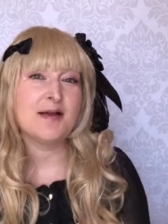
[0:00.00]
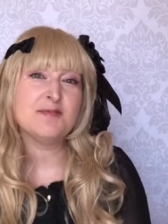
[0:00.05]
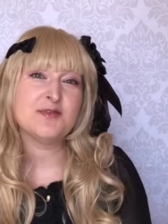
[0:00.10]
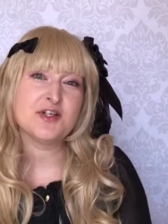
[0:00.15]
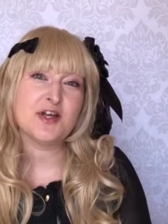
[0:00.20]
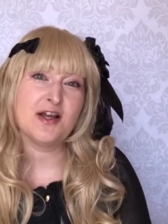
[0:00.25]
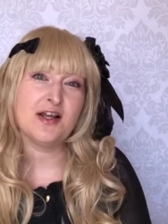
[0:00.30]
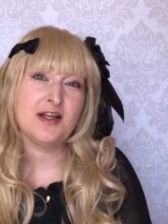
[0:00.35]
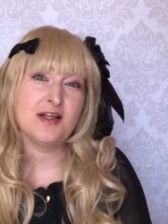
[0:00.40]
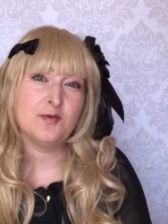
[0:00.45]
I'm
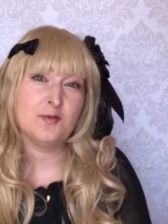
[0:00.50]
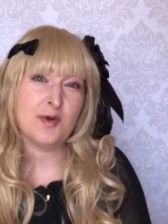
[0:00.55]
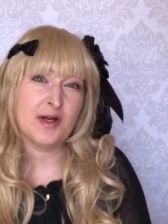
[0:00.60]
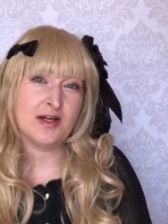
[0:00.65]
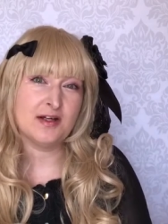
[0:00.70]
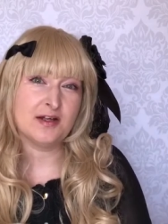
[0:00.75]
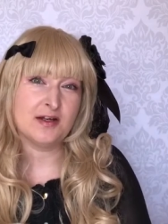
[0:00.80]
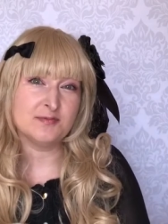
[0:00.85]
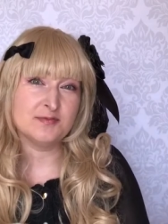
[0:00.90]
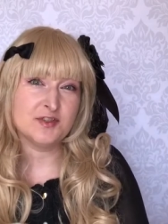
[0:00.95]
Joelle and
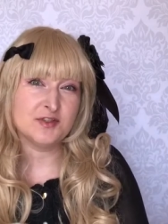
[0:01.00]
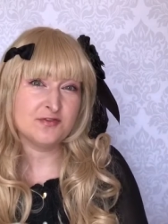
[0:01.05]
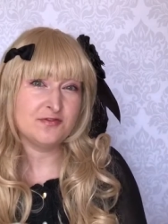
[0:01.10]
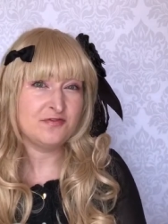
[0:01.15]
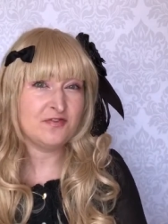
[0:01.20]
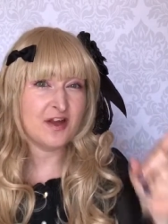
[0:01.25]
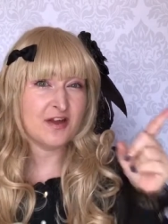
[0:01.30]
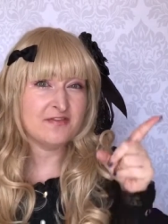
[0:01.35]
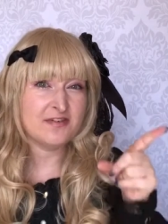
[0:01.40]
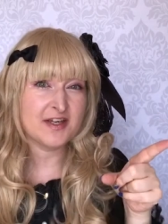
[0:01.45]
welcome to
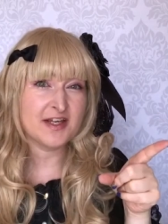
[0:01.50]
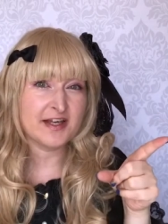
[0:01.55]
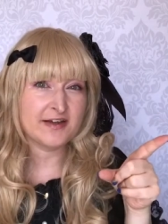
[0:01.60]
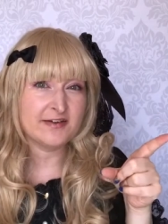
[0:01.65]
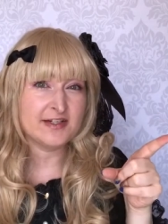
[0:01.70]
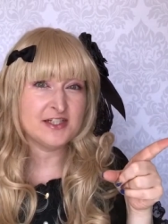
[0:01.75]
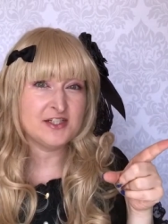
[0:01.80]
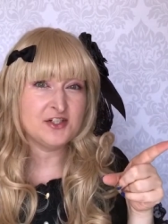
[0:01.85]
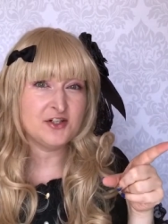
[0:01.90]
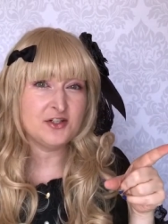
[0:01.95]
Fluffy
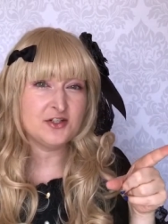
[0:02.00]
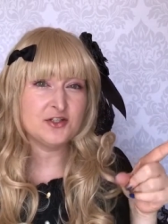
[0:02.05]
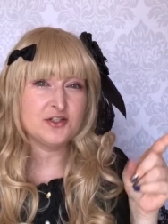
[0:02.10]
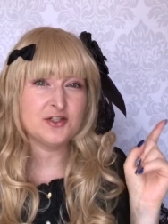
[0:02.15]
Show.